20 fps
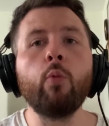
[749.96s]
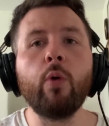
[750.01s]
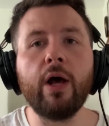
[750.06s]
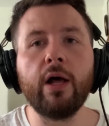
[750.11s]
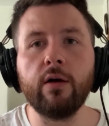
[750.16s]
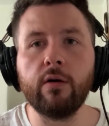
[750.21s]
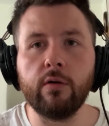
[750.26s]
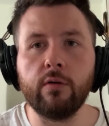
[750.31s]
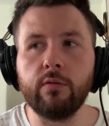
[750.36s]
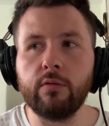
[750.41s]

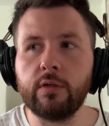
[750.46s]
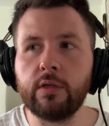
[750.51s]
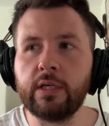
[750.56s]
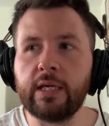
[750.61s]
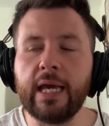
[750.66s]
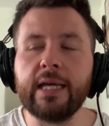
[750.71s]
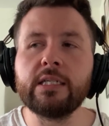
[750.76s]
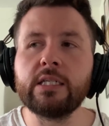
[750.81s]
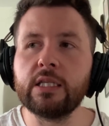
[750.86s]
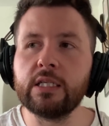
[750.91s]
well
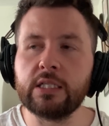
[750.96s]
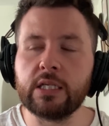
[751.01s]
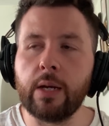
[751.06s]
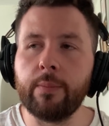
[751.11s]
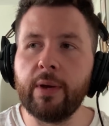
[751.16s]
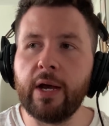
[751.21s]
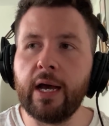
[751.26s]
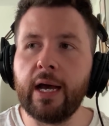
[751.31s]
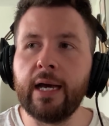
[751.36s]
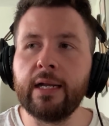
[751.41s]
get to the
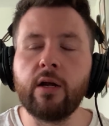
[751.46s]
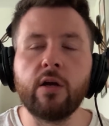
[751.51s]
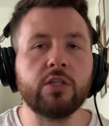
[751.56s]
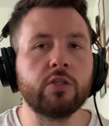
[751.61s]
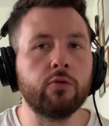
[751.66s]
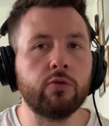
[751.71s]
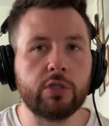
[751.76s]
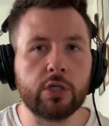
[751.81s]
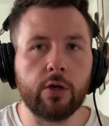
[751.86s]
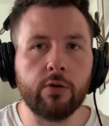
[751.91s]
summer and
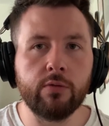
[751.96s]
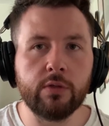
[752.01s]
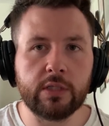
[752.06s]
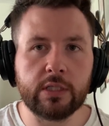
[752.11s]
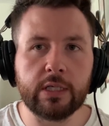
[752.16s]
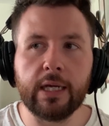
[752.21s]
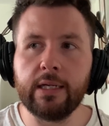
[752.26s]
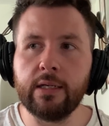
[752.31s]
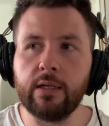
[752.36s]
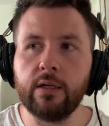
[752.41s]
Arsenal don't
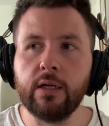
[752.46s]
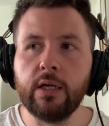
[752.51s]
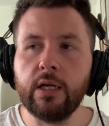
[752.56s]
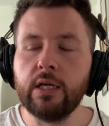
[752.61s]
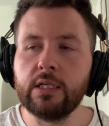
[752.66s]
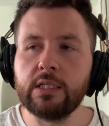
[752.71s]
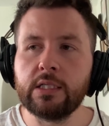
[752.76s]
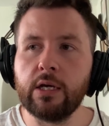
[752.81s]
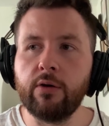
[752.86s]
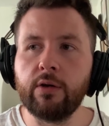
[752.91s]

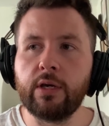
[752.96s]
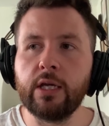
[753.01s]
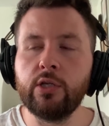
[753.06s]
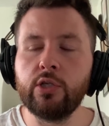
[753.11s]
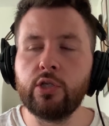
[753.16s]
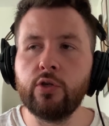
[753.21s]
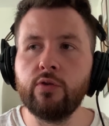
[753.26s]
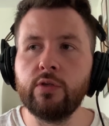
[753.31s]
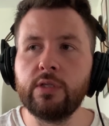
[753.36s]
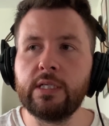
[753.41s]
sell
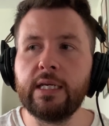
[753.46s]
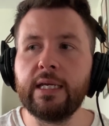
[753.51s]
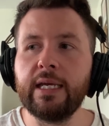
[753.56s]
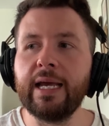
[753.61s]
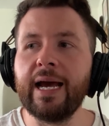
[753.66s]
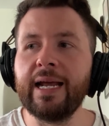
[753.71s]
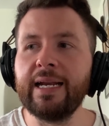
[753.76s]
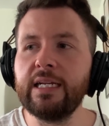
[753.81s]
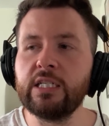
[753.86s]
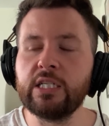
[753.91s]
Guendouzi,
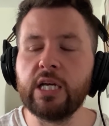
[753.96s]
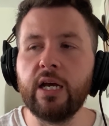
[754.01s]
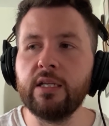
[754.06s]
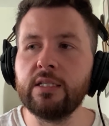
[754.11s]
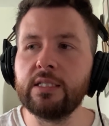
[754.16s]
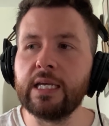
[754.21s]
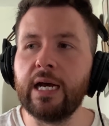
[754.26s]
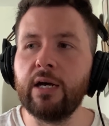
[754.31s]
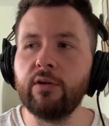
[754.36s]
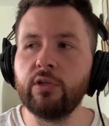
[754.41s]
and it
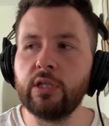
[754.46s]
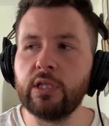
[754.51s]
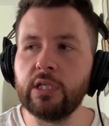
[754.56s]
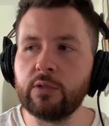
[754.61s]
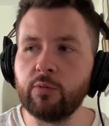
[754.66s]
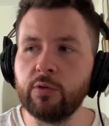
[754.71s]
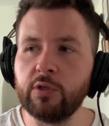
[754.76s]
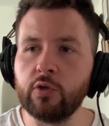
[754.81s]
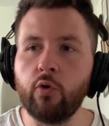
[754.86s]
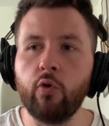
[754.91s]
turns out that
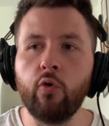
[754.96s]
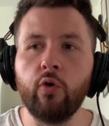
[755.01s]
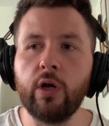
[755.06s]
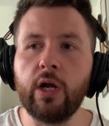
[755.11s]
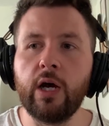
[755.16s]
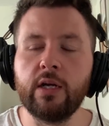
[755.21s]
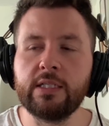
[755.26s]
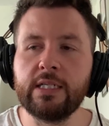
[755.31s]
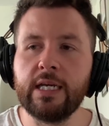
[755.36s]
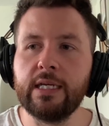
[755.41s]
this was all
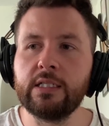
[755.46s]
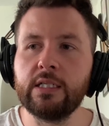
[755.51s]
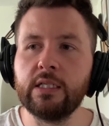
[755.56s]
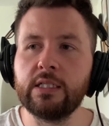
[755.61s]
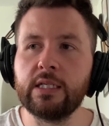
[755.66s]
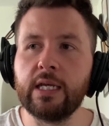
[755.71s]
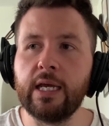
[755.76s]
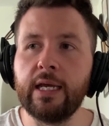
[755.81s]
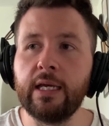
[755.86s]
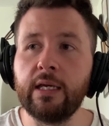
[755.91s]
Arteta
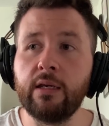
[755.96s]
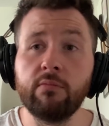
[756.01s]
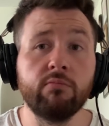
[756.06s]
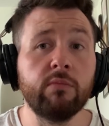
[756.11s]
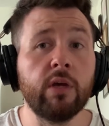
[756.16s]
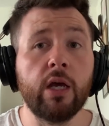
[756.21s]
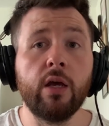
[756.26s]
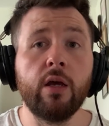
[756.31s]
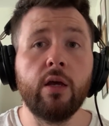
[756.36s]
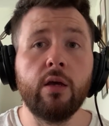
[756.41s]
saying,
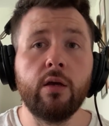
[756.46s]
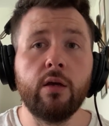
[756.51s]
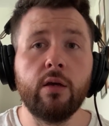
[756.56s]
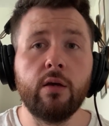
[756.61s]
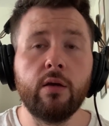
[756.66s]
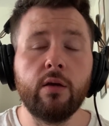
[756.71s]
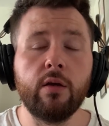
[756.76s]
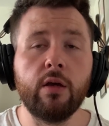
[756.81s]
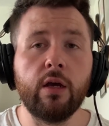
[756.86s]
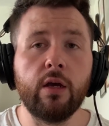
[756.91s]

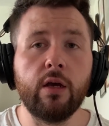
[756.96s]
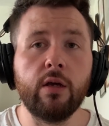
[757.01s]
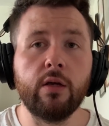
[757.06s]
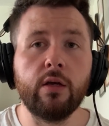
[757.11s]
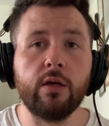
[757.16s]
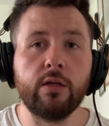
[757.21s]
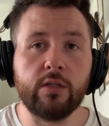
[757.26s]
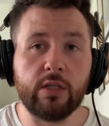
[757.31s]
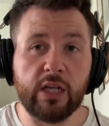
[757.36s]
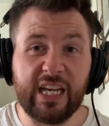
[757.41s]

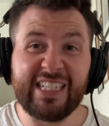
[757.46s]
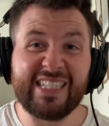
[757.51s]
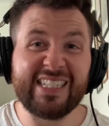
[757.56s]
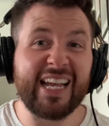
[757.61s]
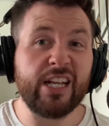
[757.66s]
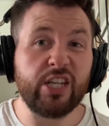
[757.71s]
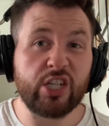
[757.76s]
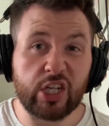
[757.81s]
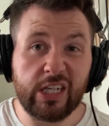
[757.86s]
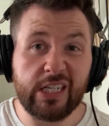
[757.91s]

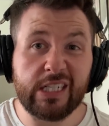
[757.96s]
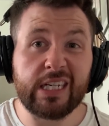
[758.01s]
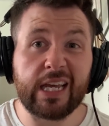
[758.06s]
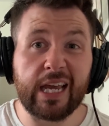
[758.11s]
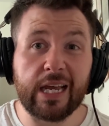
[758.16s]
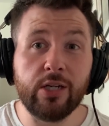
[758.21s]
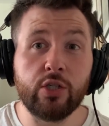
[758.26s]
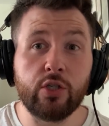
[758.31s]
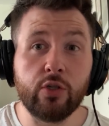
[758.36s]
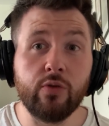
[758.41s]
essentially to
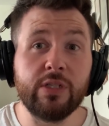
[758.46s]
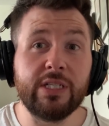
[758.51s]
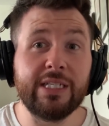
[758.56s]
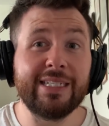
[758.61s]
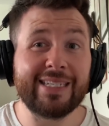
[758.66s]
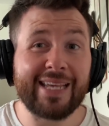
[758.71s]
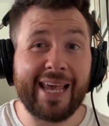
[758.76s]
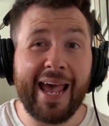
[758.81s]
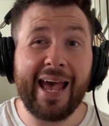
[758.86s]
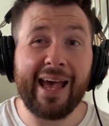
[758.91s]

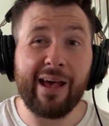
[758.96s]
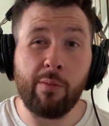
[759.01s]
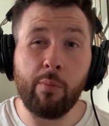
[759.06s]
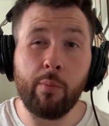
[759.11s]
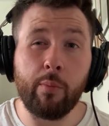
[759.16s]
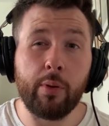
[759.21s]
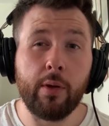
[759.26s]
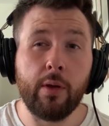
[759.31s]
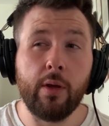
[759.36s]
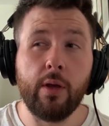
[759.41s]
Guendouzi's
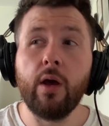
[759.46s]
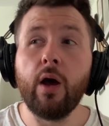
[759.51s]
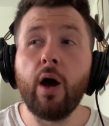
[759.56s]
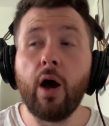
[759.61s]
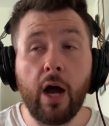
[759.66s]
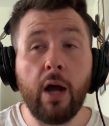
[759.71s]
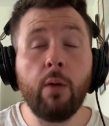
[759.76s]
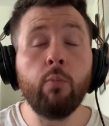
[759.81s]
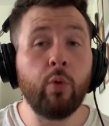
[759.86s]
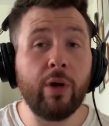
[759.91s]
camp,
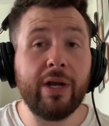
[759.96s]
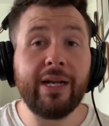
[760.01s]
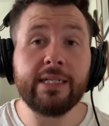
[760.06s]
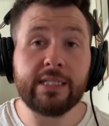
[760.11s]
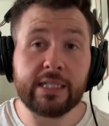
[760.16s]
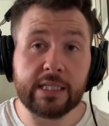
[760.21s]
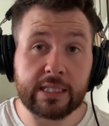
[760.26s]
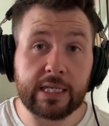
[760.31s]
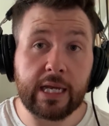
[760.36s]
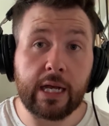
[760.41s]
I'm willing
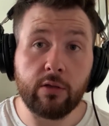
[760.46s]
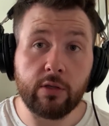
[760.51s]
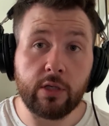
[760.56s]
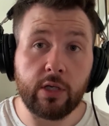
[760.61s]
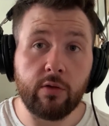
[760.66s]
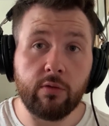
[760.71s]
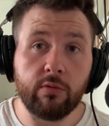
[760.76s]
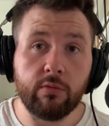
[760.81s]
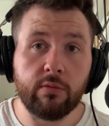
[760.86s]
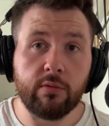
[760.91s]
to sell
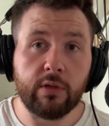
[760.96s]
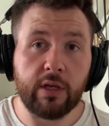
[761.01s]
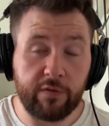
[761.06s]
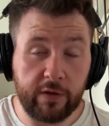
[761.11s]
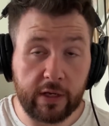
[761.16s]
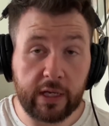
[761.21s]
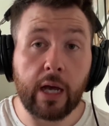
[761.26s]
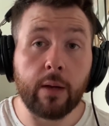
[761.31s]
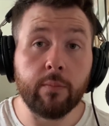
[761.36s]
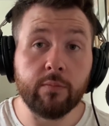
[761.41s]
you if
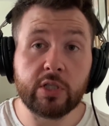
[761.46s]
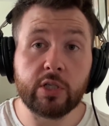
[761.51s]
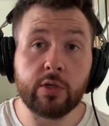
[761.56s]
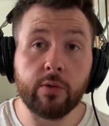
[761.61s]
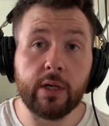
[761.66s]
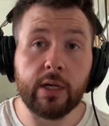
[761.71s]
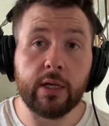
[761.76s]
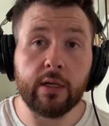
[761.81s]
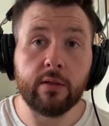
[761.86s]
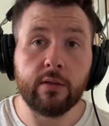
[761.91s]
it comes to
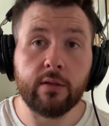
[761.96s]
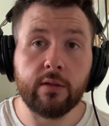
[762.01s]
it.